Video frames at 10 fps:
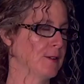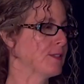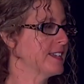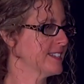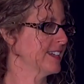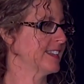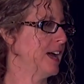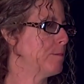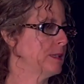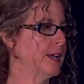know things like
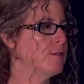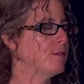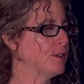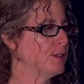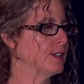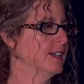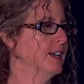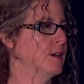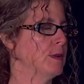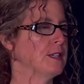that. Playful. Yeah.
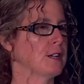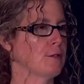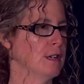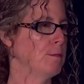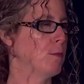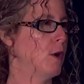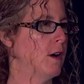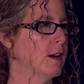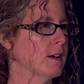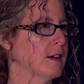We did a creep
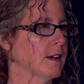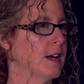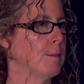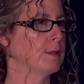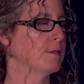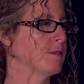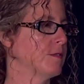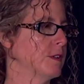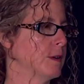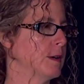walk a couple of
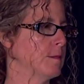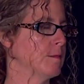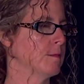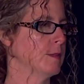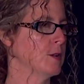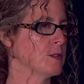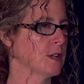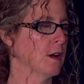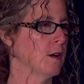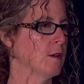um, years
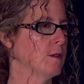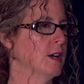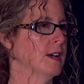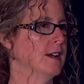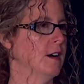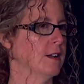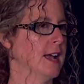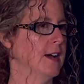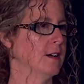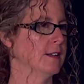ago on
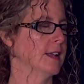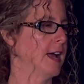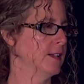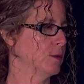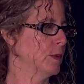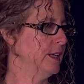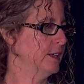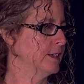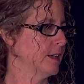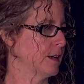on
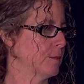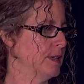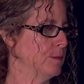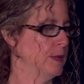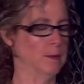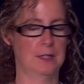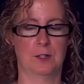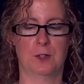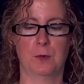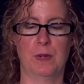Halloween. Like mm -hmm. we mm-hmm. we did two